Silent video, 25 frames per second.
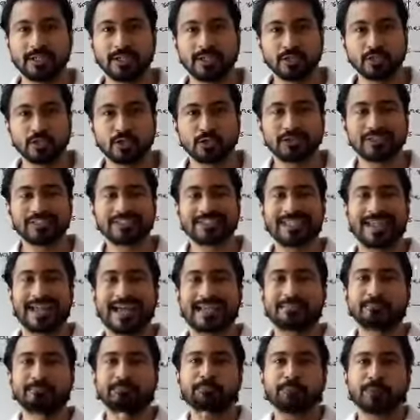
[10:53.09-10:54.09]
So the
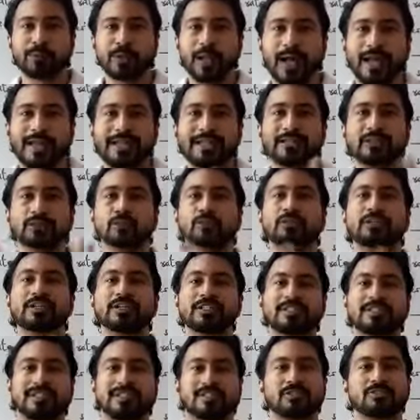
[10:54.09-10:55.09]
time prior to the
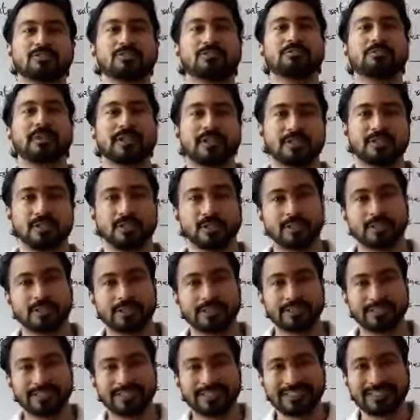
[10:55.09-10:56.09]
sexual
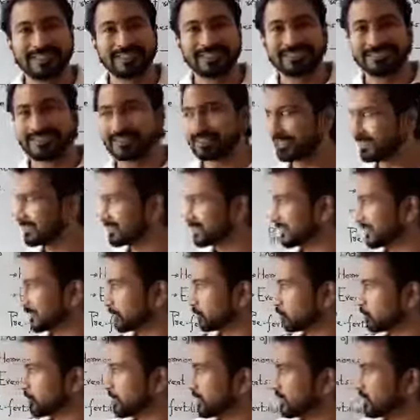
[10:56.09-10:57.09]
maturity, that is
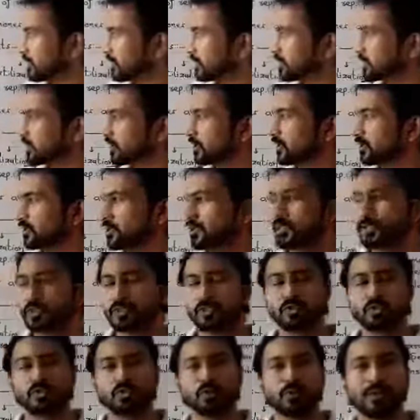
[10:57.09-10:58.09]
said to be the
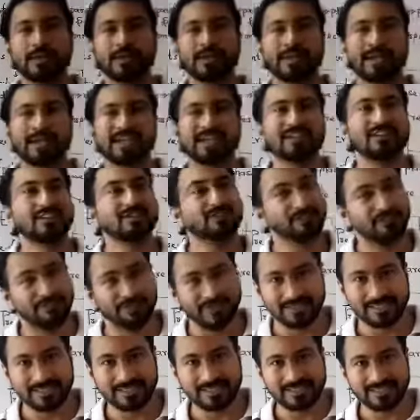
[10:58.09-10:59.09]
juvenile
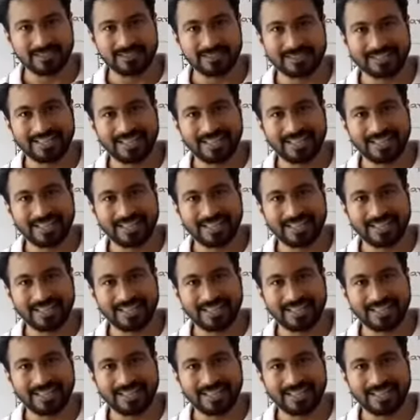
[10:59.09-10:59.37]
phase.